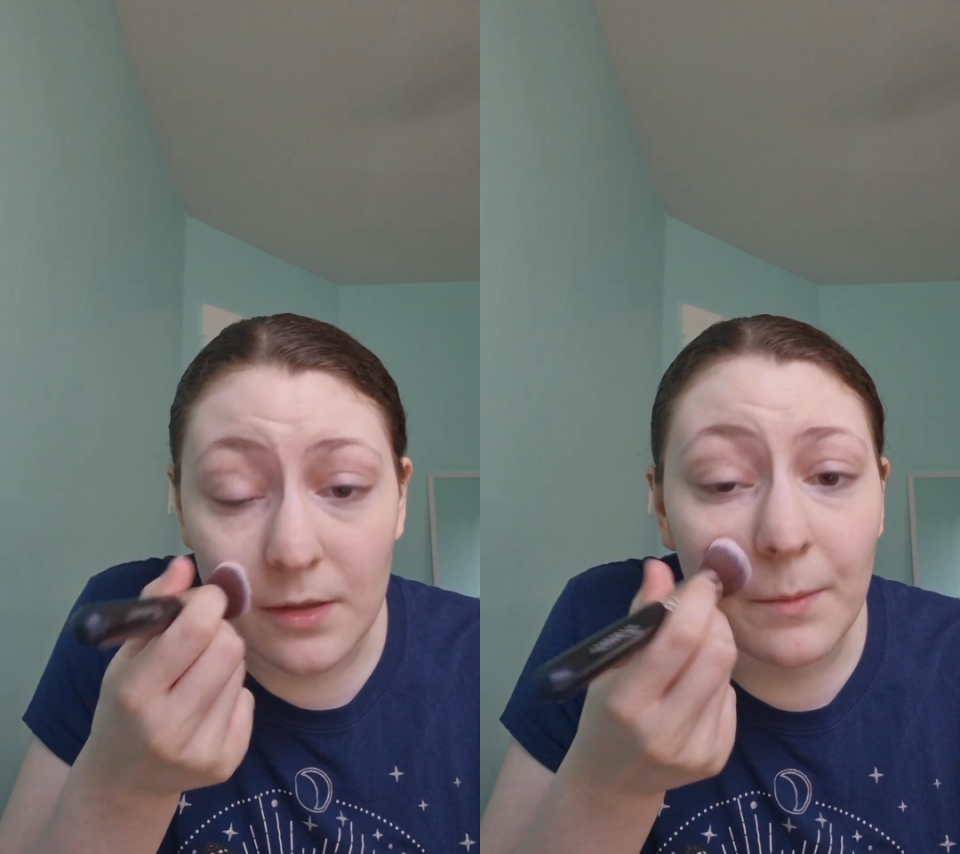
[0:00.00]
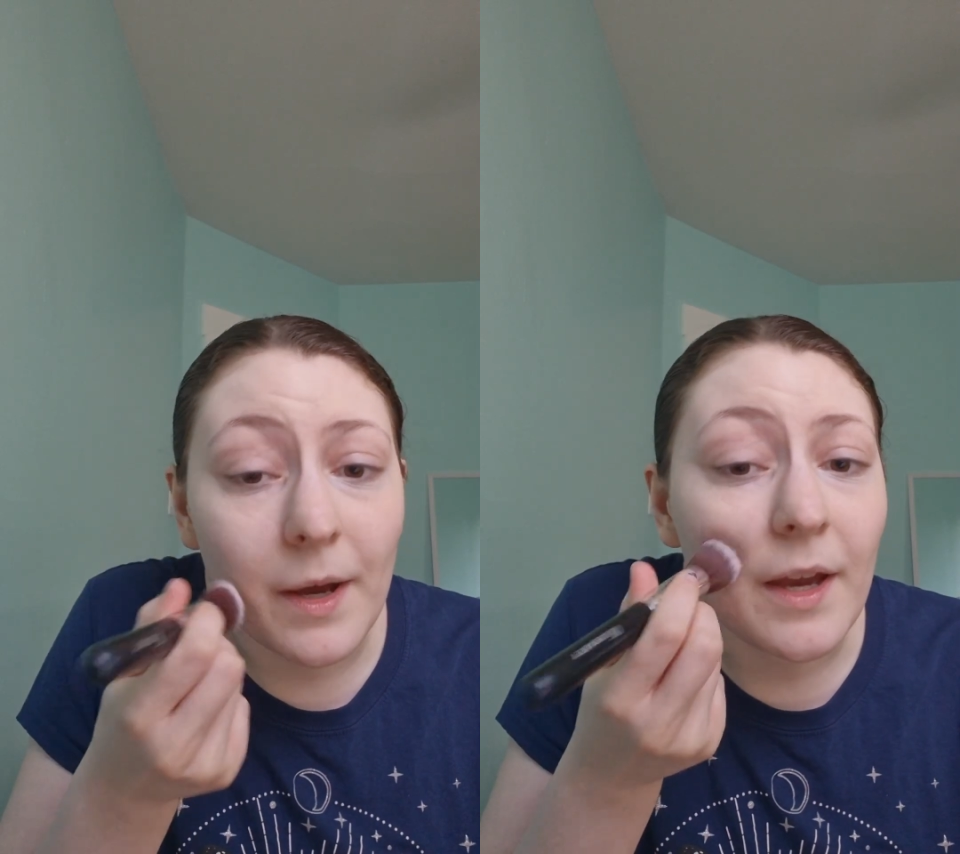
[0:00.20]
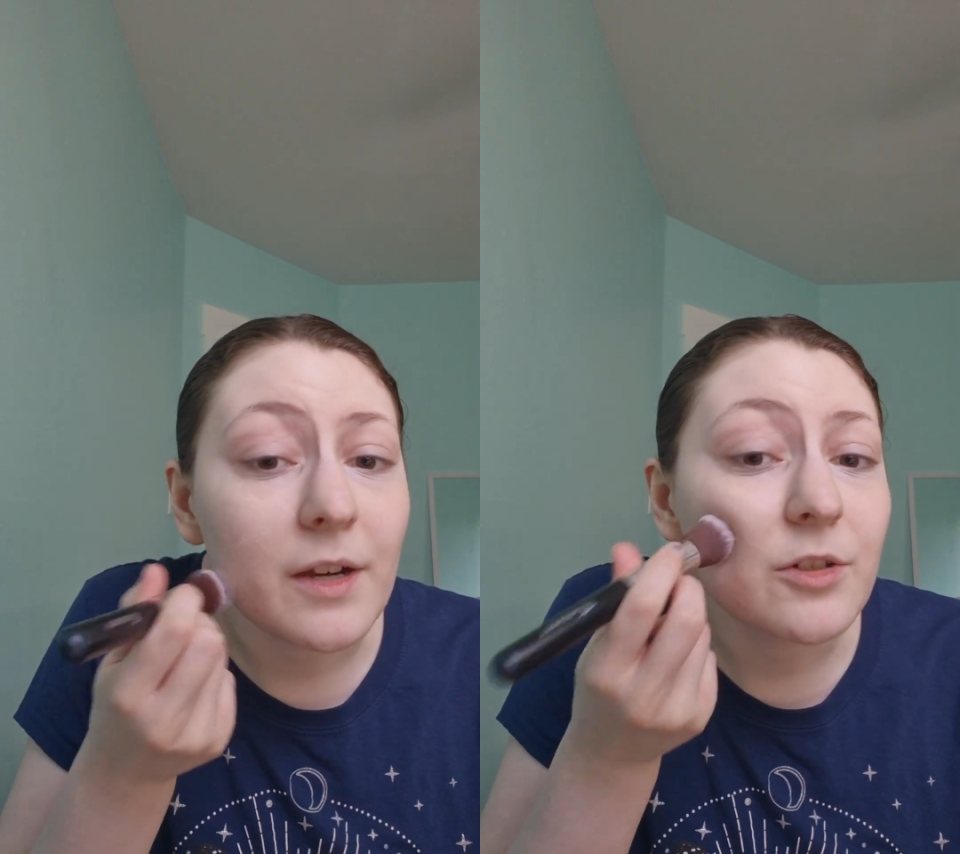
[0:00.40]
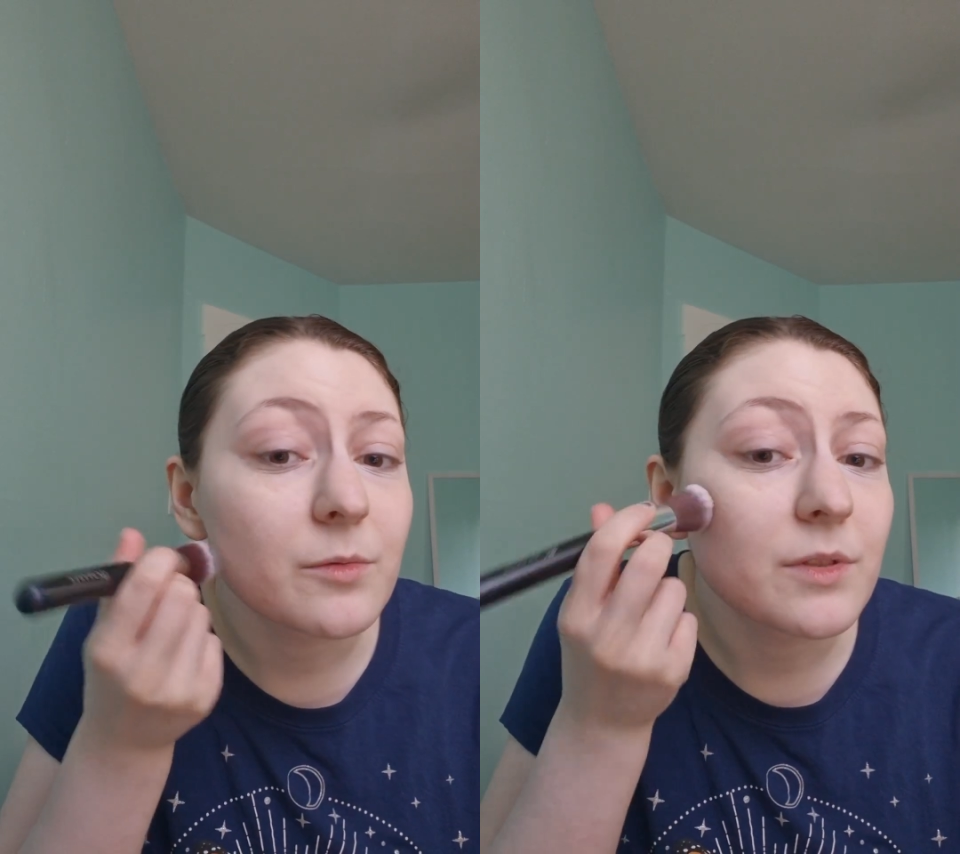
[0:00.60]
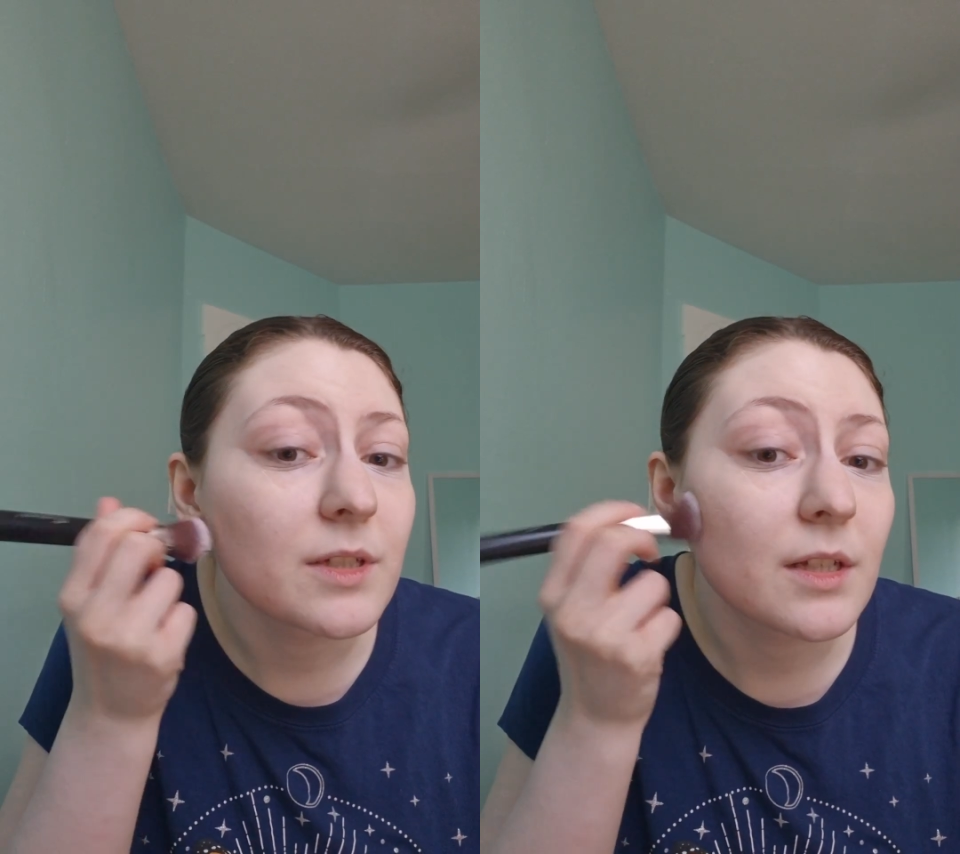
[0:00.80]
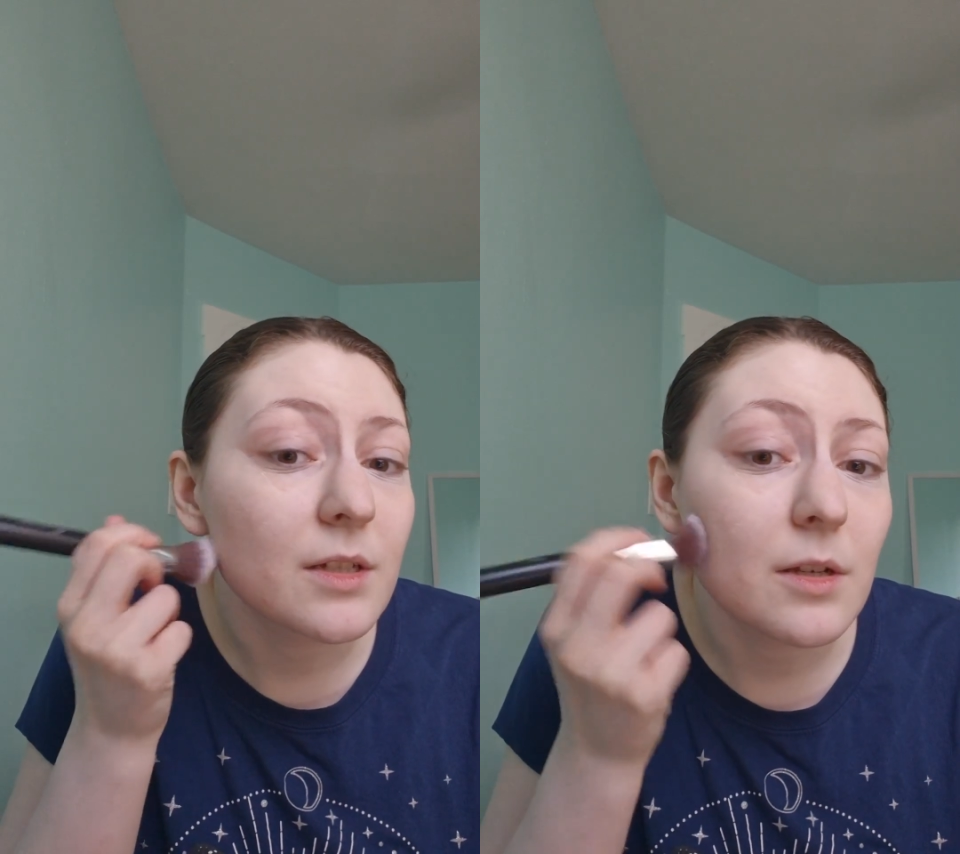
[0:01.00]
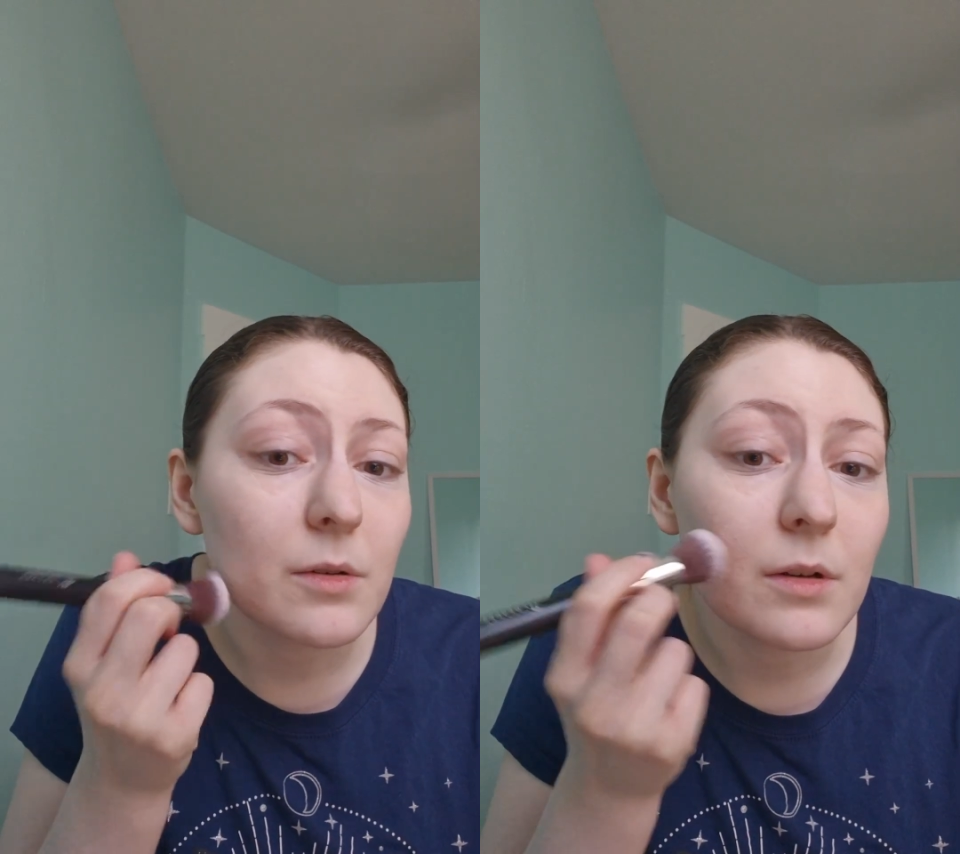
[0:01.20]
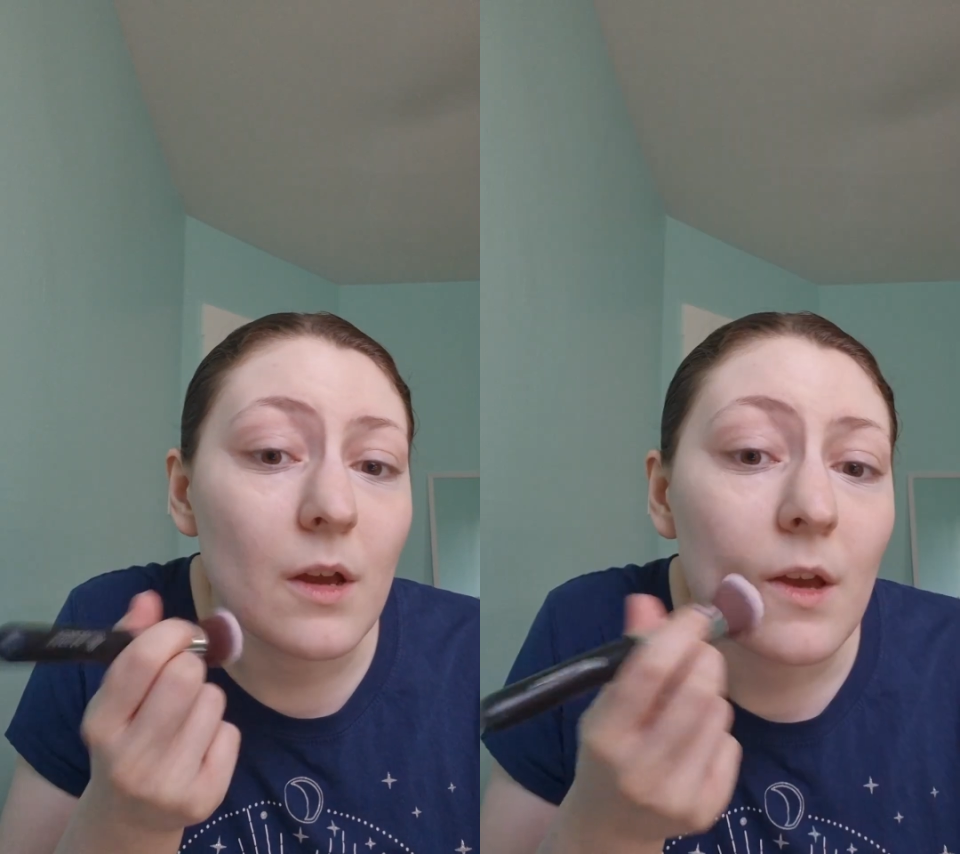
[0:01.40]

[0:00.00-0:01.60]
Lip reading: to my actual skin tone.